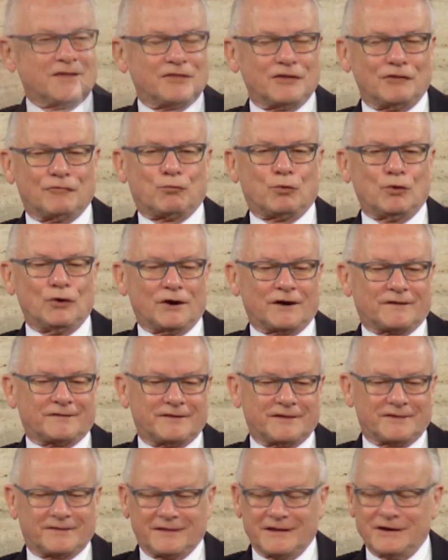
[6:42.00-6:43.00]
The work
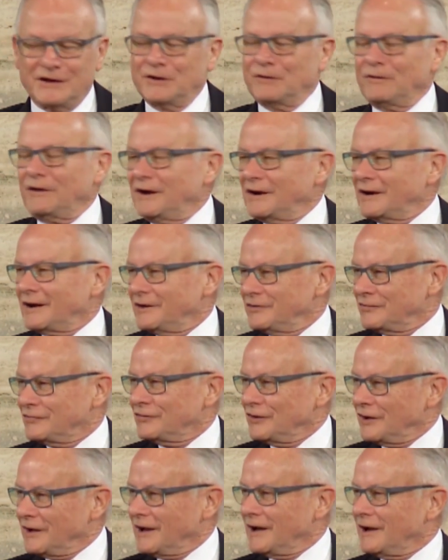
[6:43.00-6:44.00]
that the
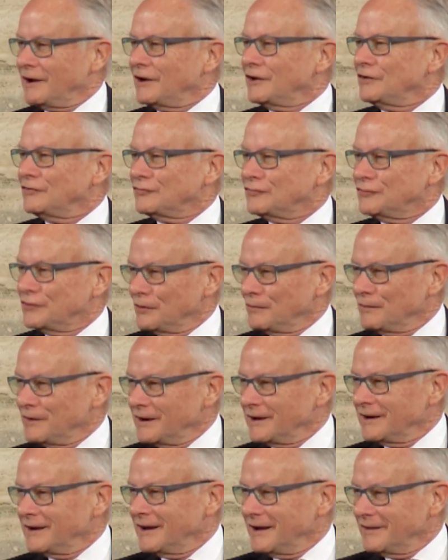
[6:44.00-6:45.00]
UNHCR is
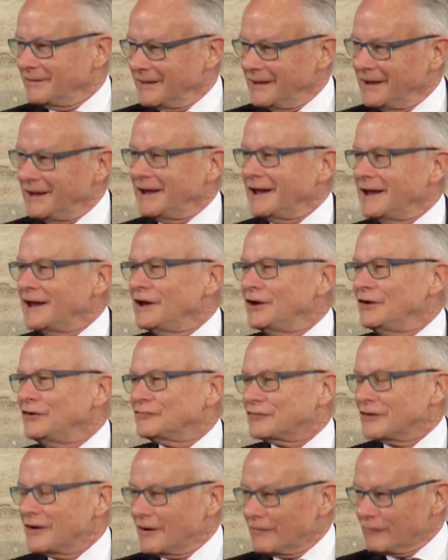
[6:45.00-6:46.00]
doing there
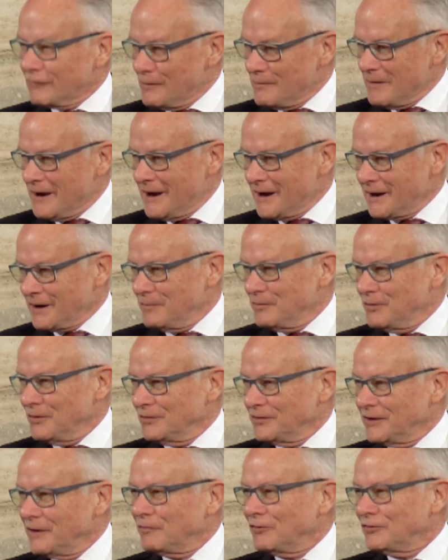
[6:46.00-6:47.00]
is
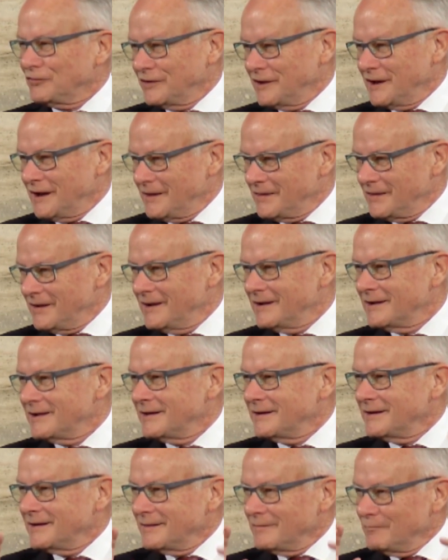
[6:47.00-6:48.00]
remarkable. That was the other
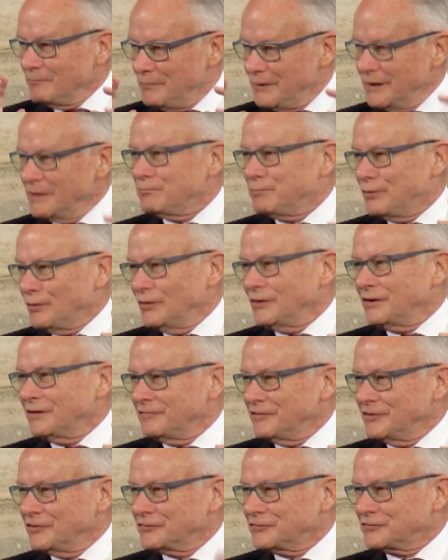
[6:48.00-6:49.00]
big point
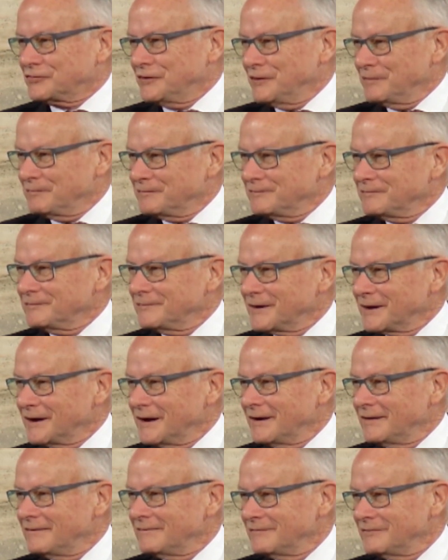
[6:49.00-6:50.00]
of this trip. You
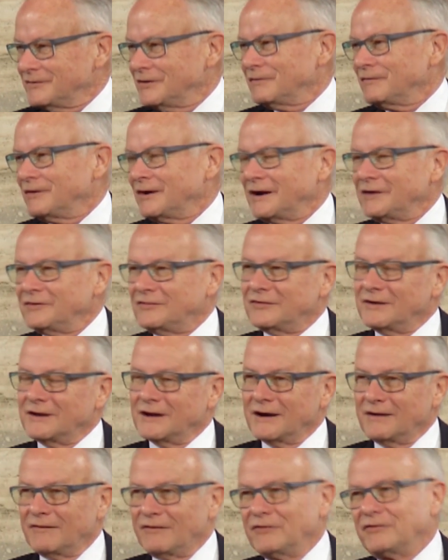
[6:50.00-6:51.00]
know,
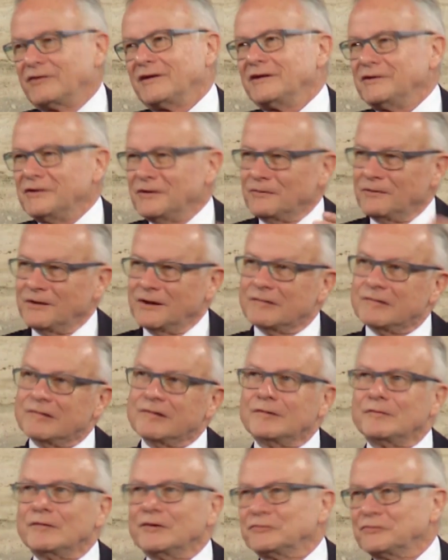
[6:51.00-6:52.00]
UNHCR, I think UN,
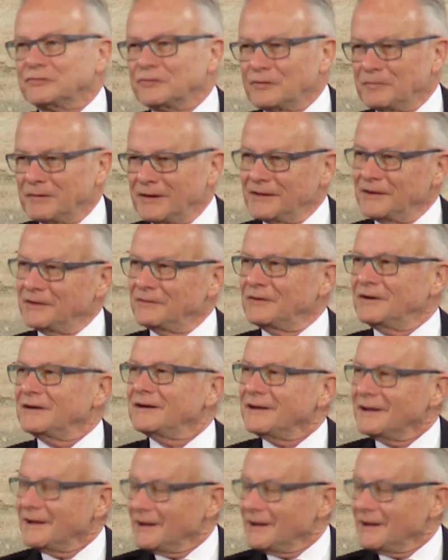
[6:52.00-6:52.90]
oh, I'm not sure about the UN.